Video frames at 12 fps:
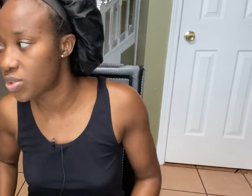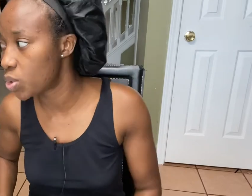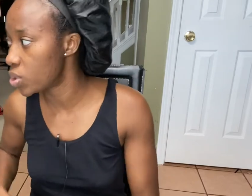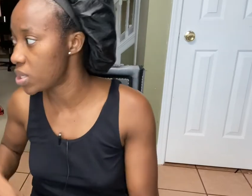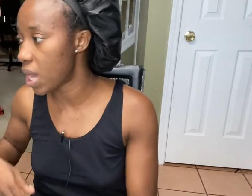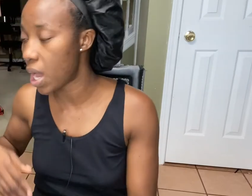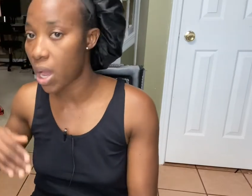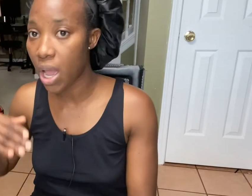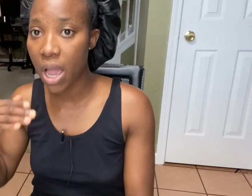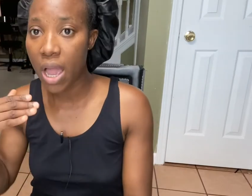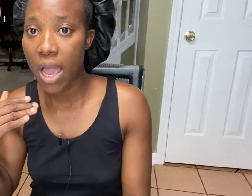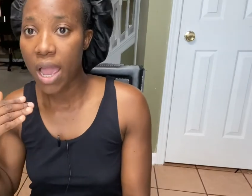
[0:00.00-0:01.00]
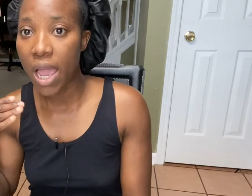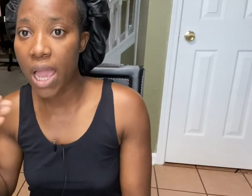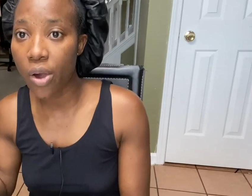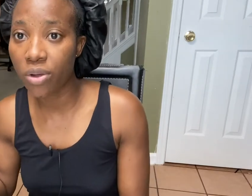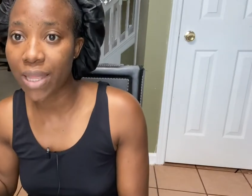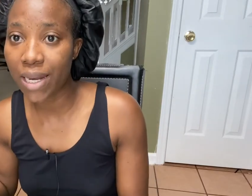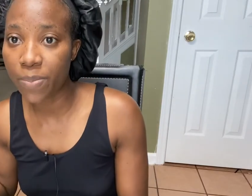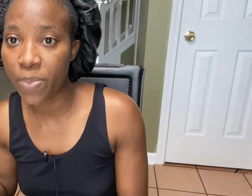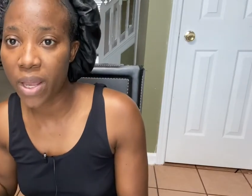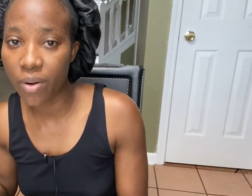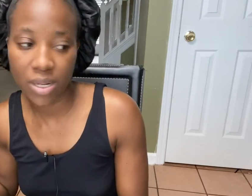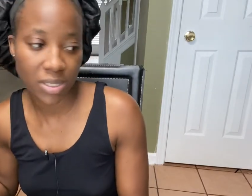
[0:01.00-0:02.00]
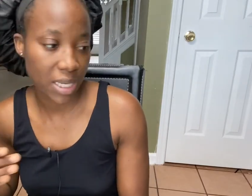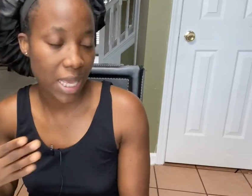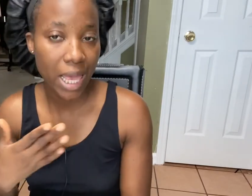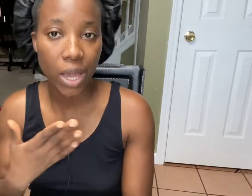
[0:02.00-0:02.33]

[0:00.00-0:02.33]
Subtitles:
to their elderly parent,